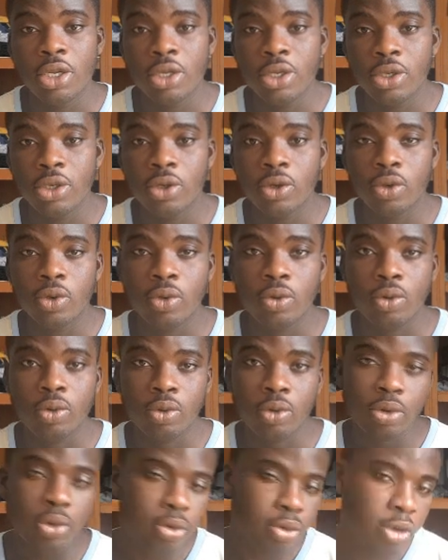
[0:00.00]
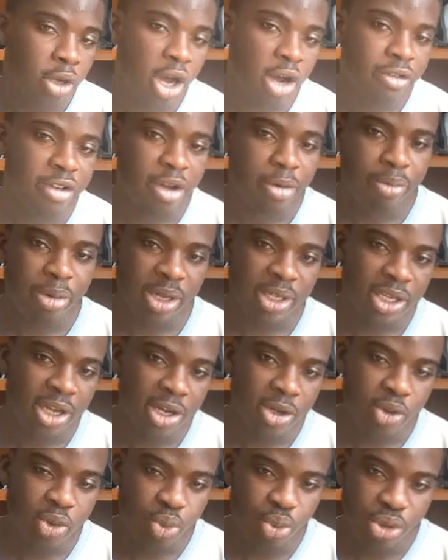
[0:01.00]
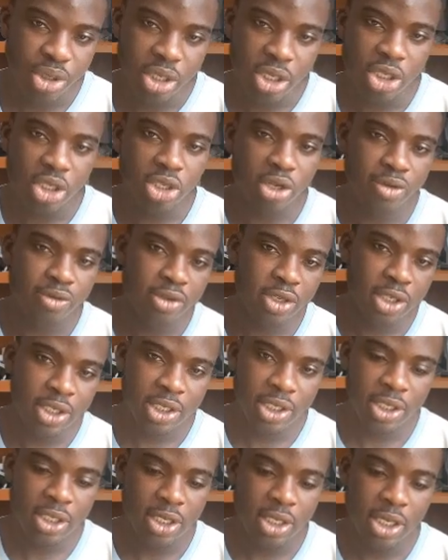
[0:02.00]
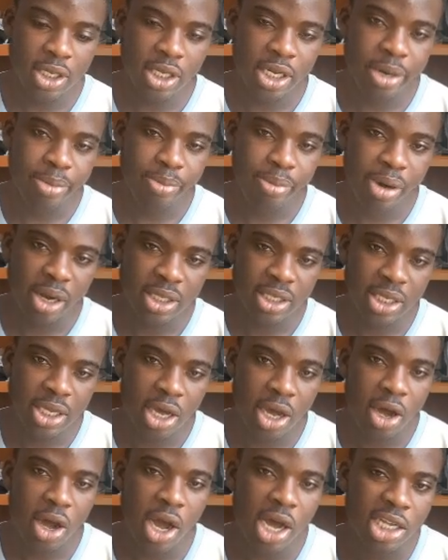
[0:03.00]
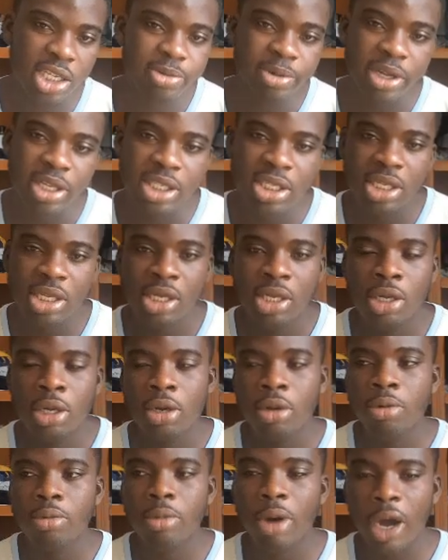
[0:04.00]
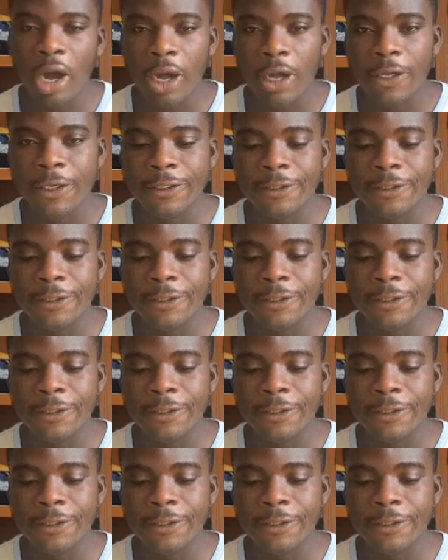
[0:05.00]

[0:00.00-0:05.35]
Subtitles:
You know, we have a practical, we didn't solve this in a practical aspect, but